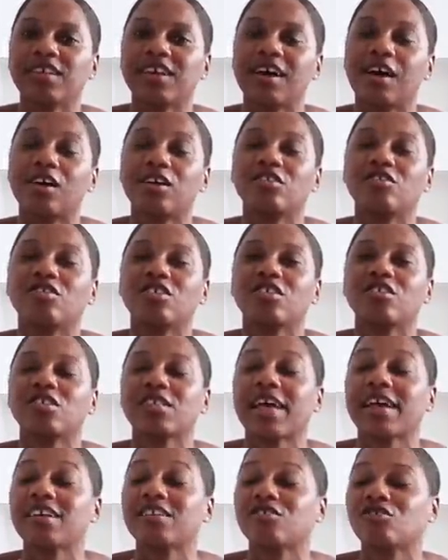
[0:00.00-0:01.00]
that are just
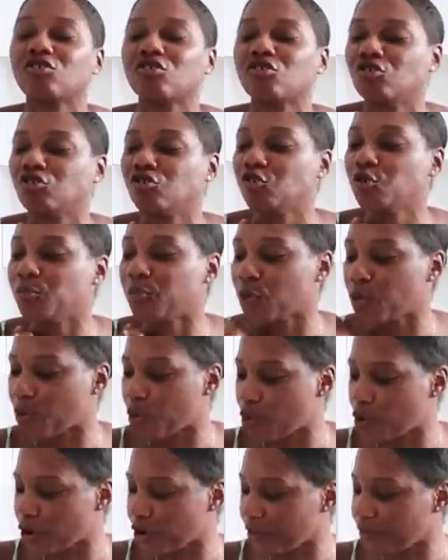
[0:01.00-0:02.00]
like super
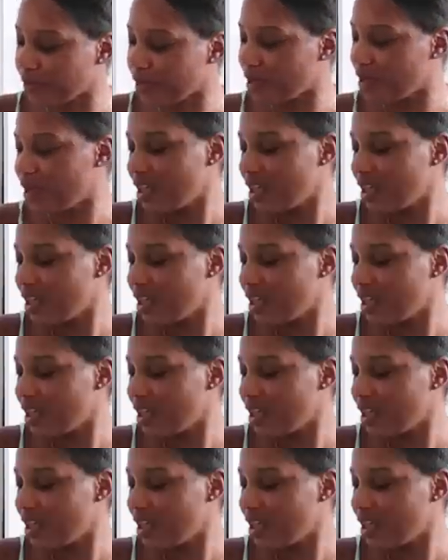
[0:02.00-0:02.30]
warm.